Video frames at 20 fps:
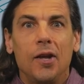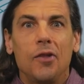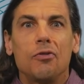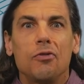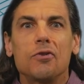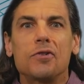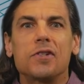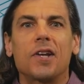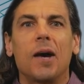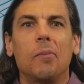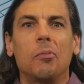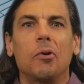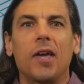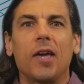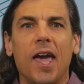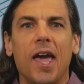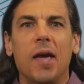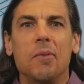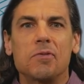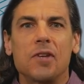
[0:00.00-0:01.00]
there's a couple
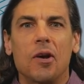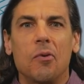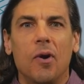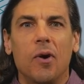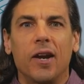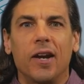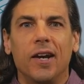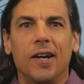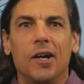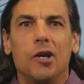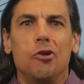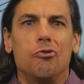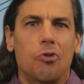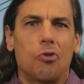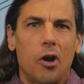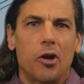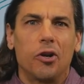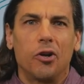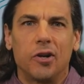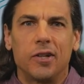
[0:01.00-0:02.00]
games I want to
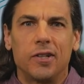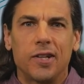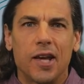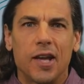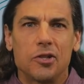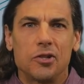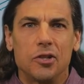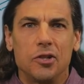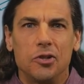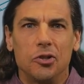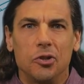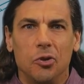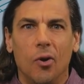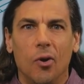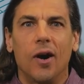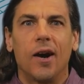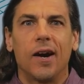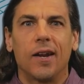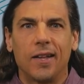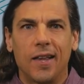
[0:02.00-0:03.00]
draw your attention to
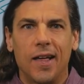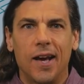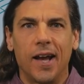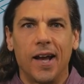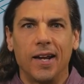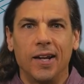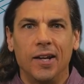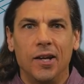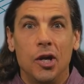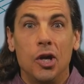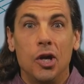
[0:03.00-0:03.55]
online.